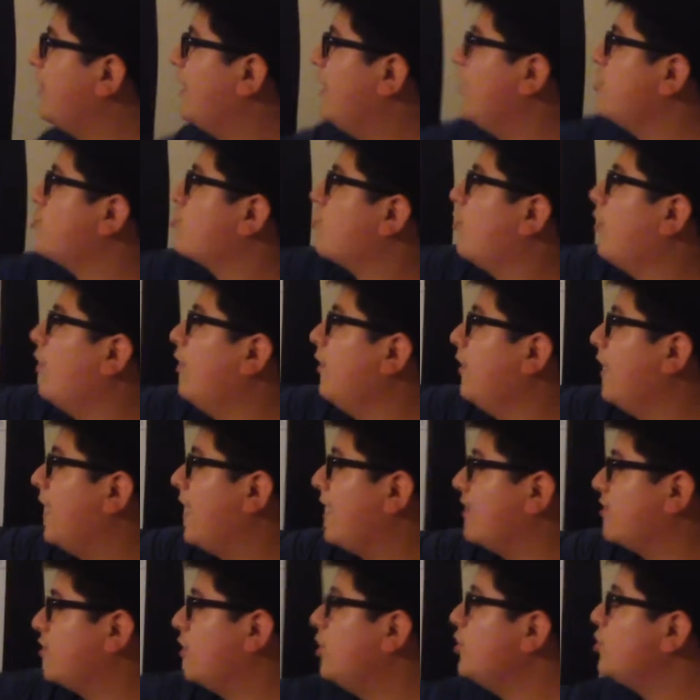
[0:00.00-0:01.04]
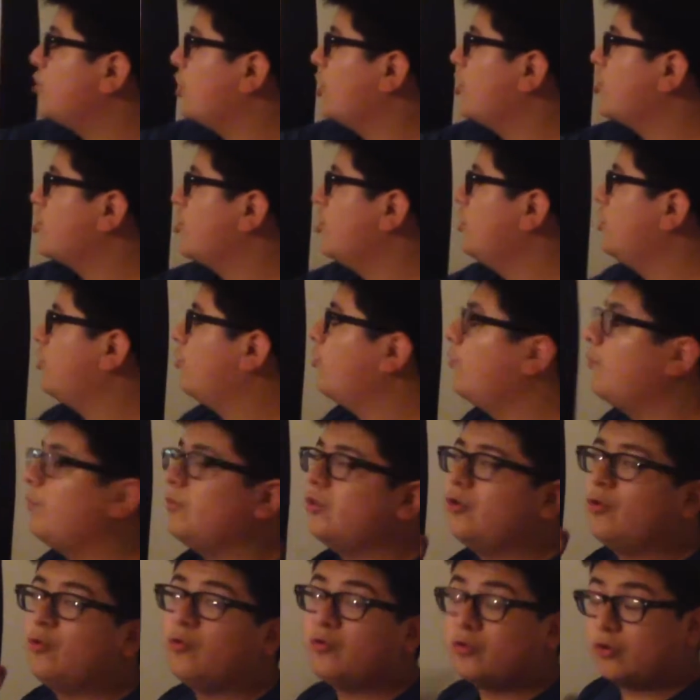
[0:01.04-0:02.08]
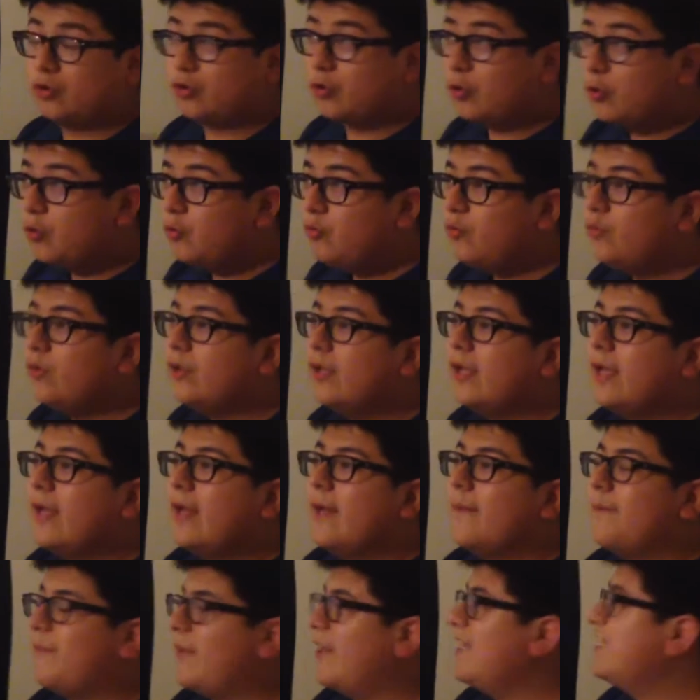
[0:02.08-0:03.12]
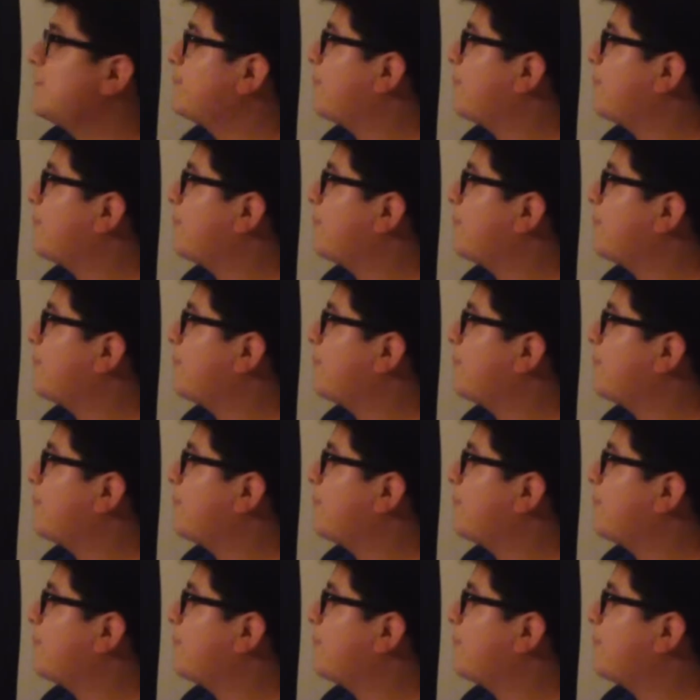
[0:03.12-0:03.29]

intron-exon junction through base